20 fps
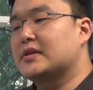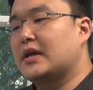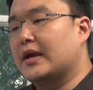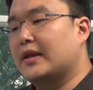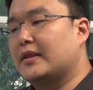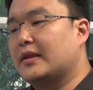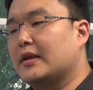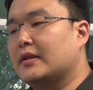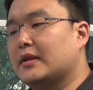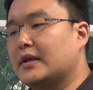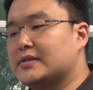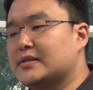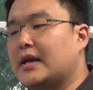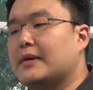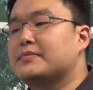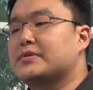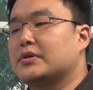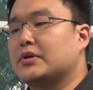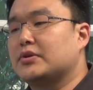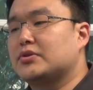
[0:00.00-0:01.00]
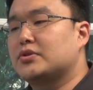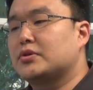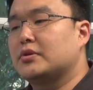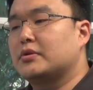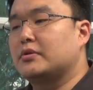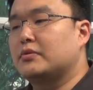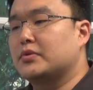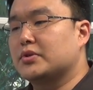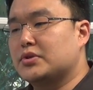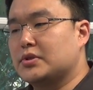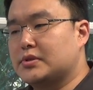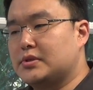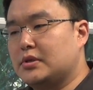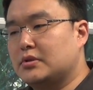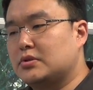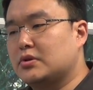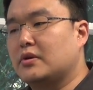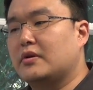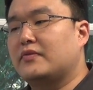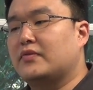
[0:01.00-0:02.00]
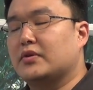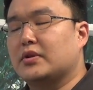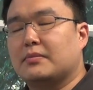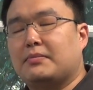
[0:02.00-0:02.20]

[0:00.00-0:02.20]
I think that's absolutely true, which is you do it for